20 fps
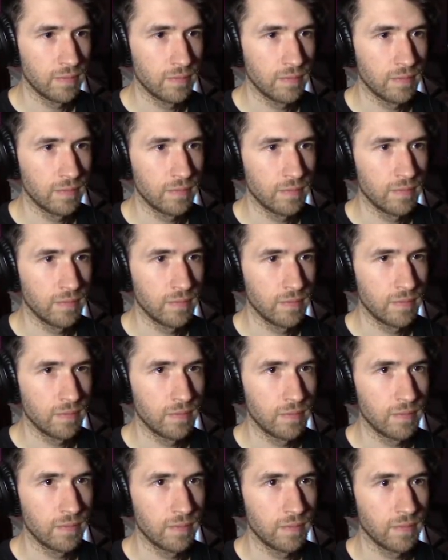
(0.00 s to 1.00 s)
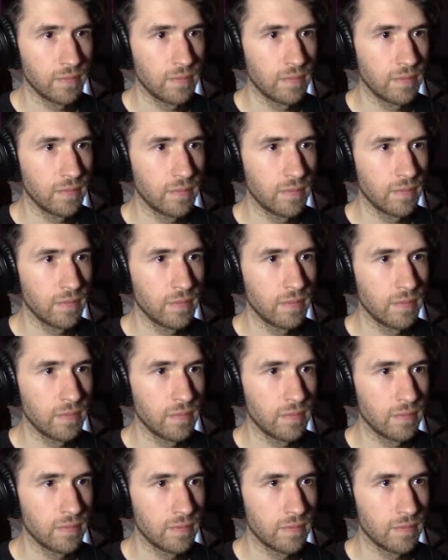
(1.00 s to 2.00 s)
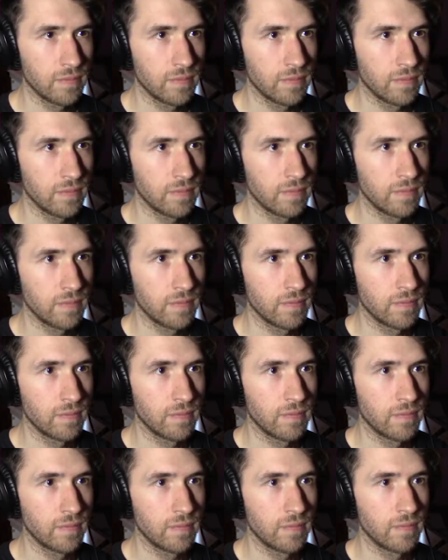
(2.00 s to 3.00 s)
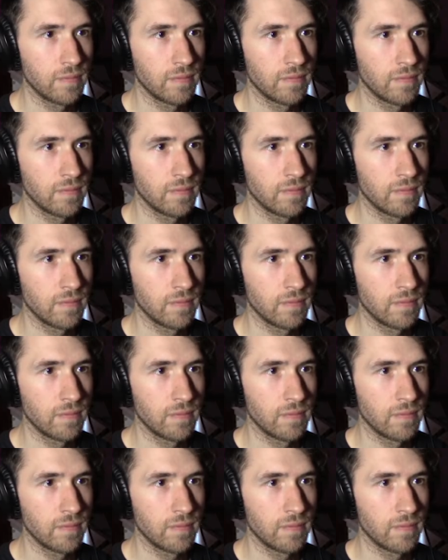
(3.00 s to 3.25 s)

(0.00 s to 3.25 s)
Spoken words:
(silence)